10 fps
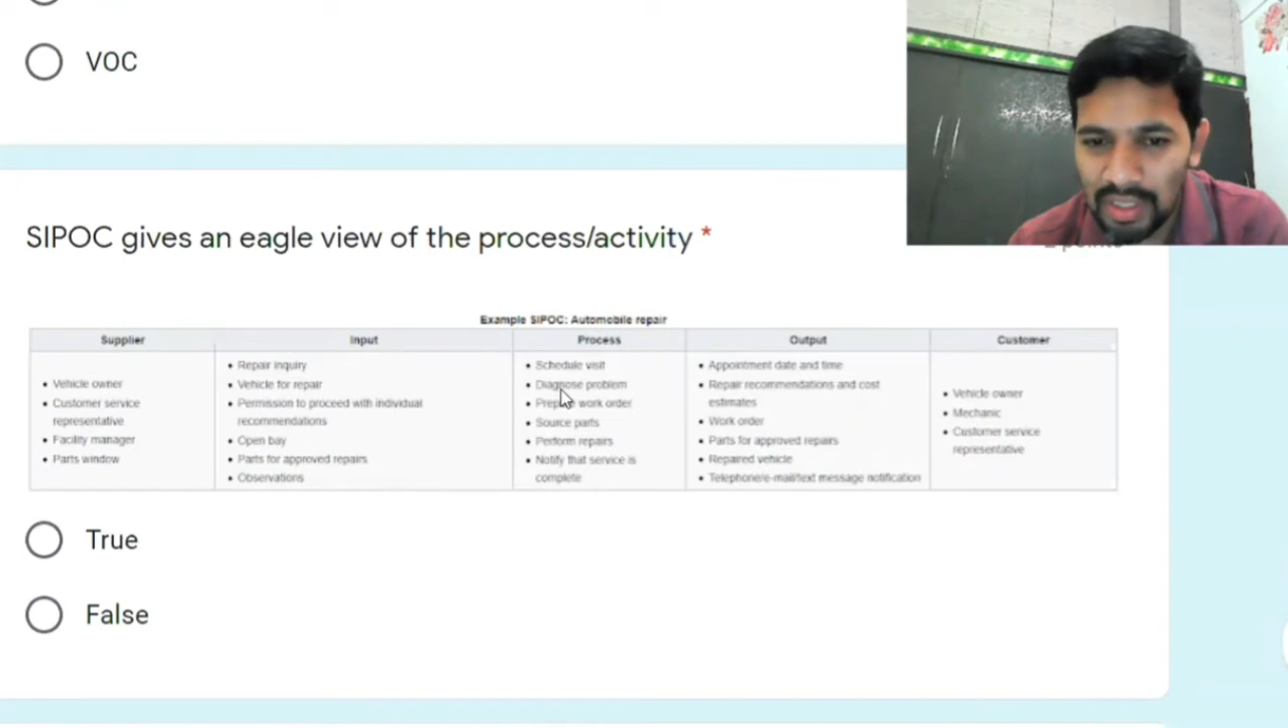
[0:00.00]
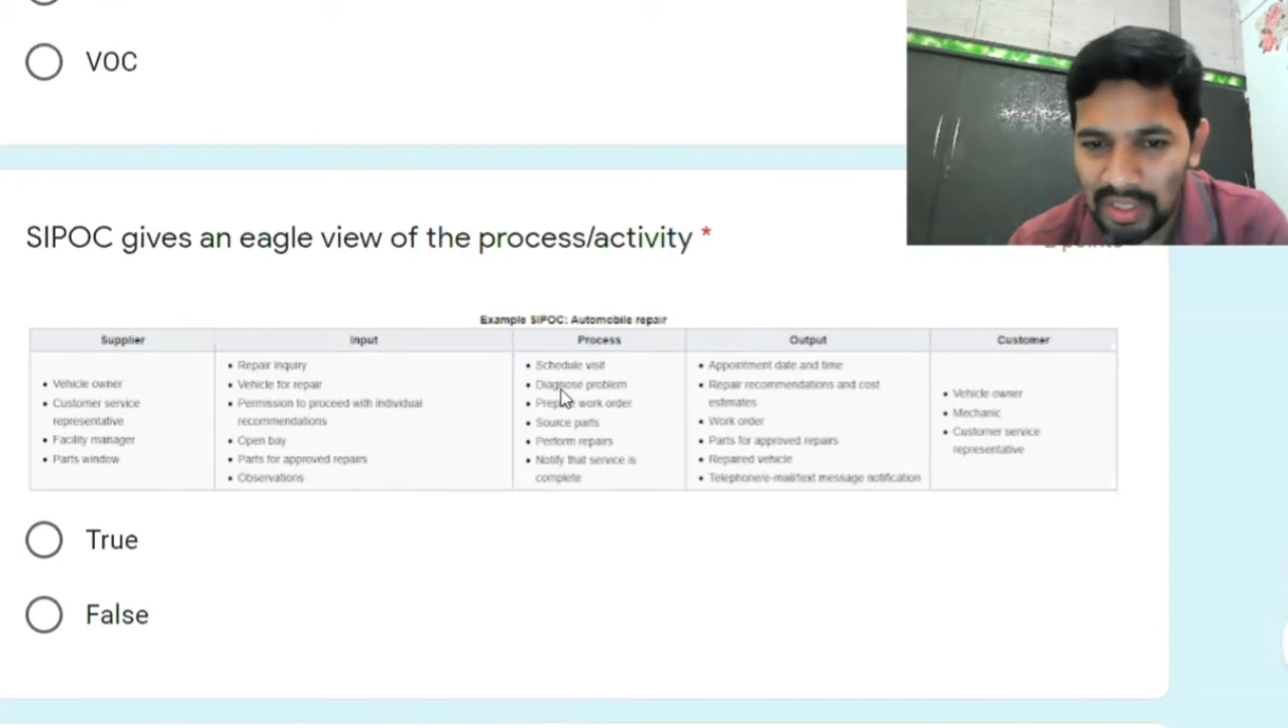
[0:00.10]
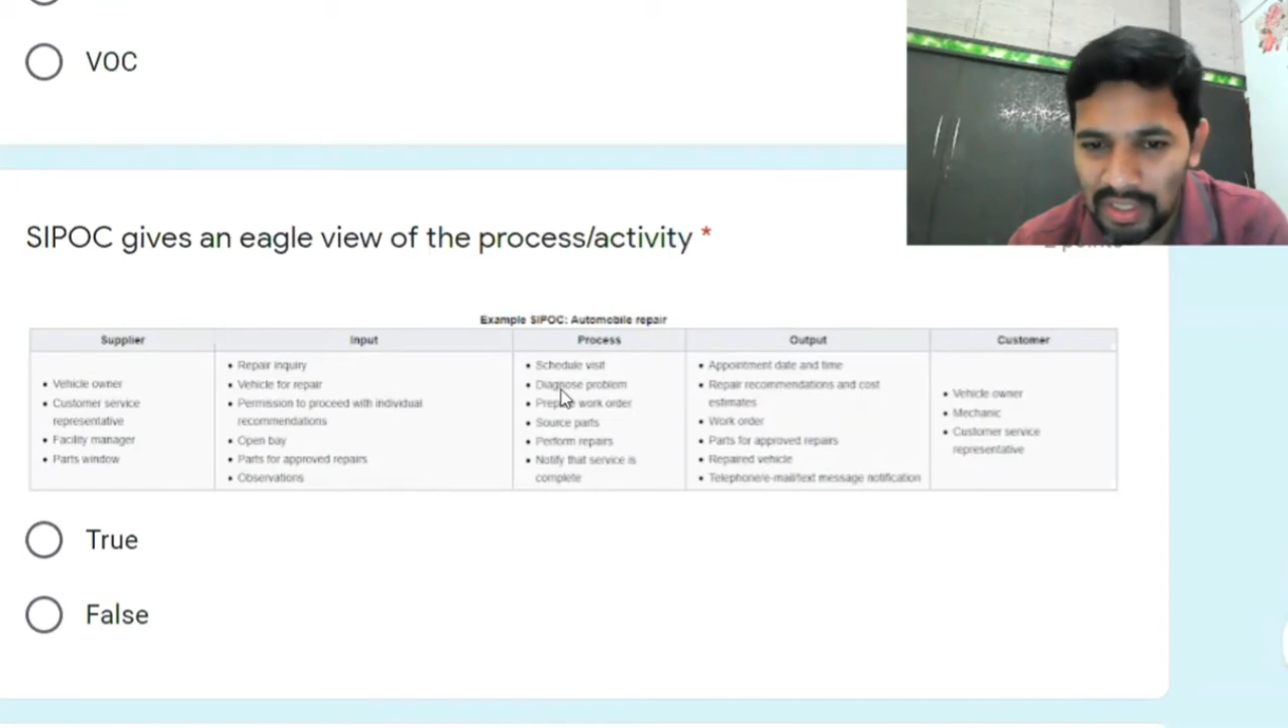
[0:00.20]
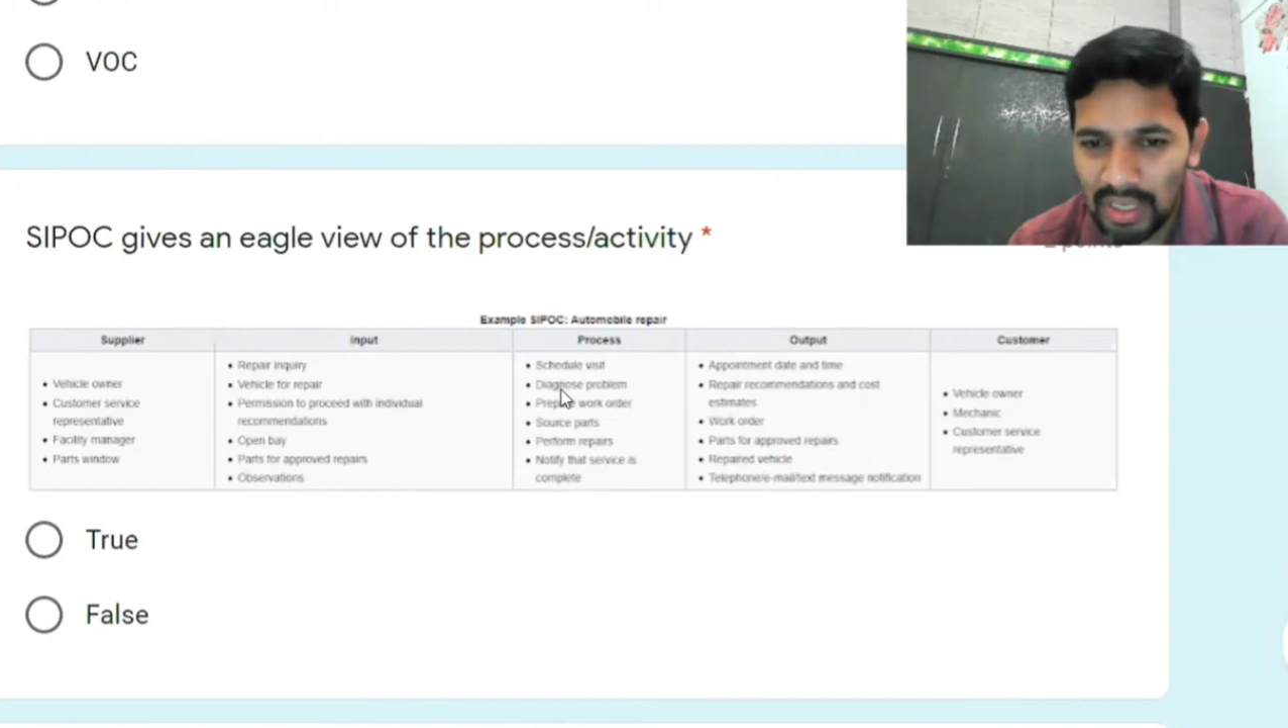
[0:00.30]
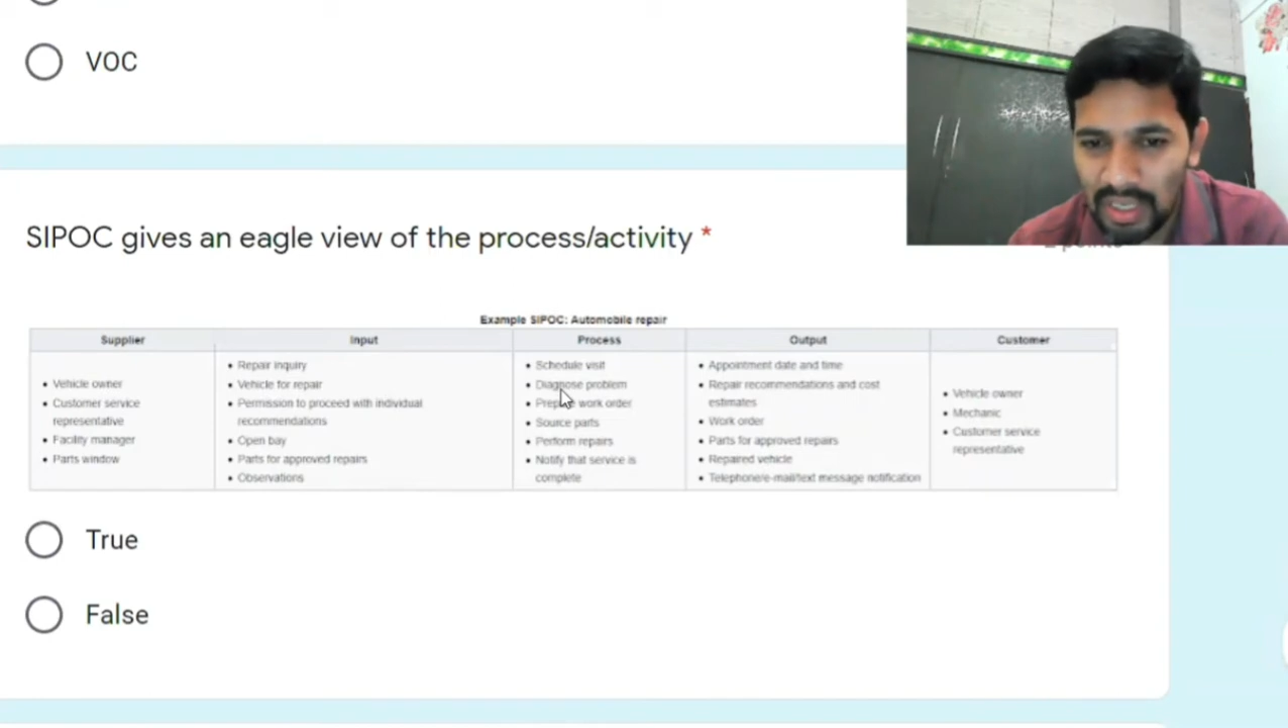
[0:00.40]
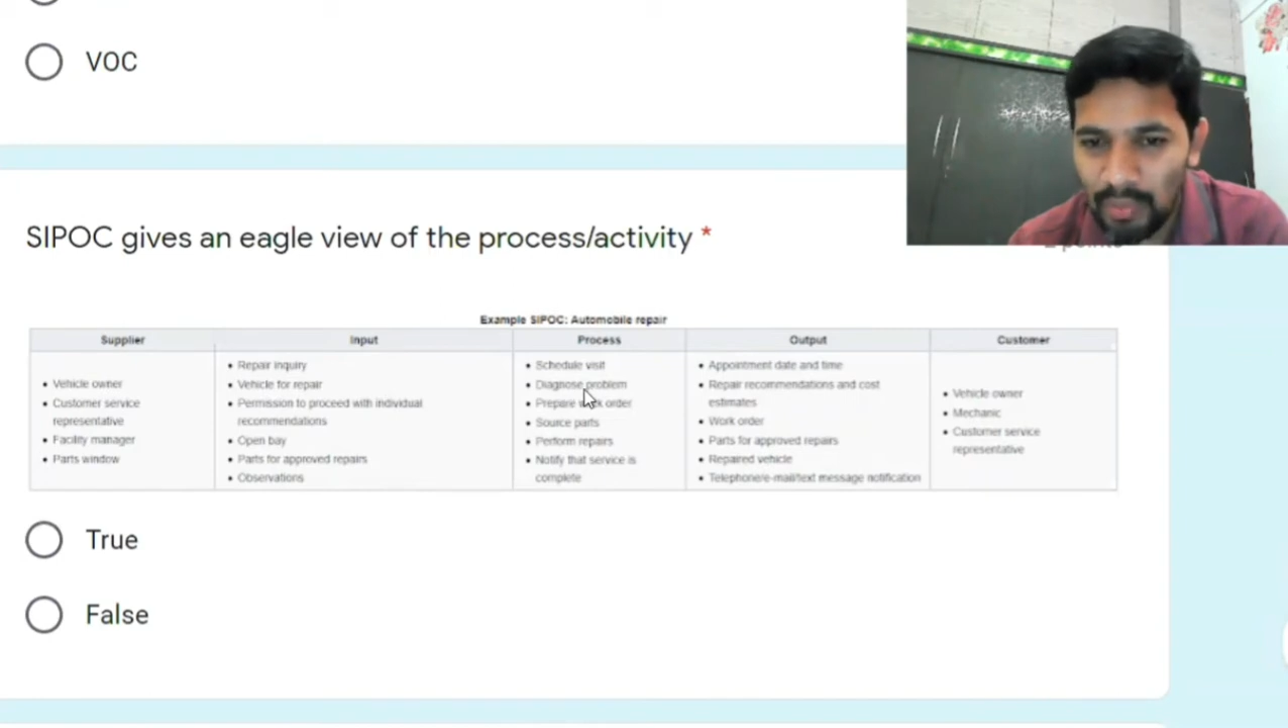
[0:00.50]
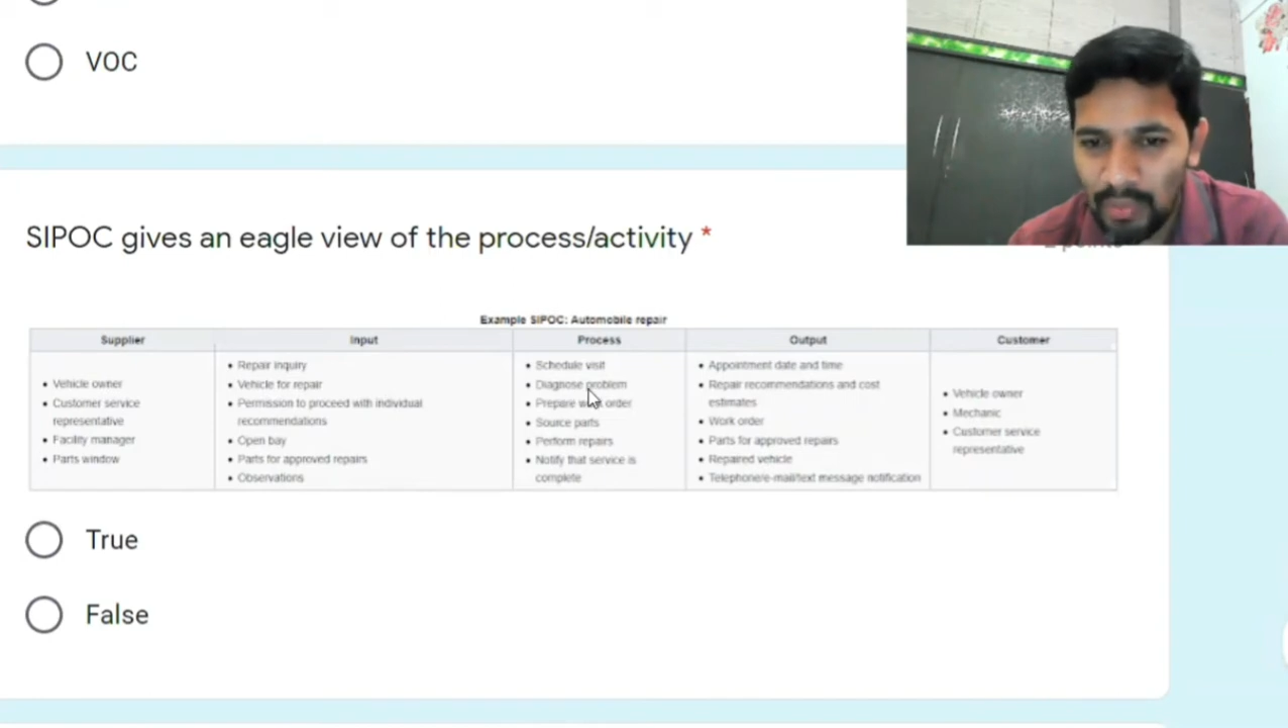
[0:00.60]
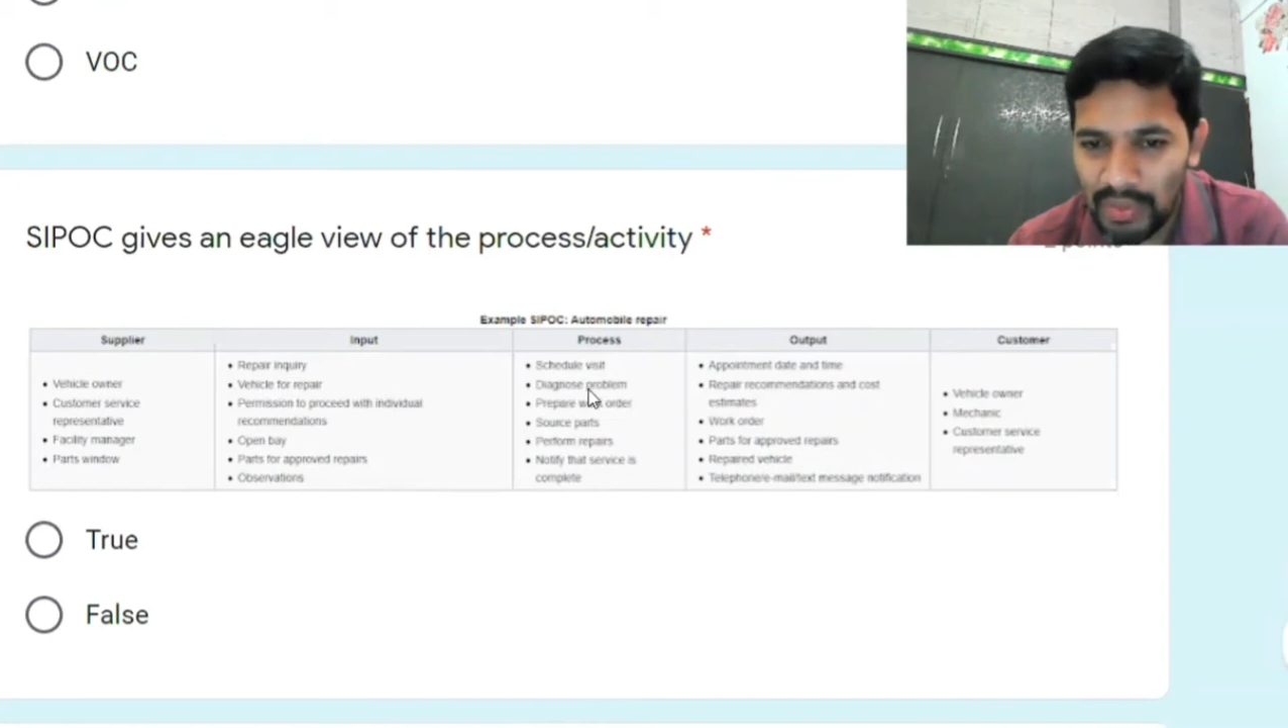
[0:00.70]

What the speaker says: scheduled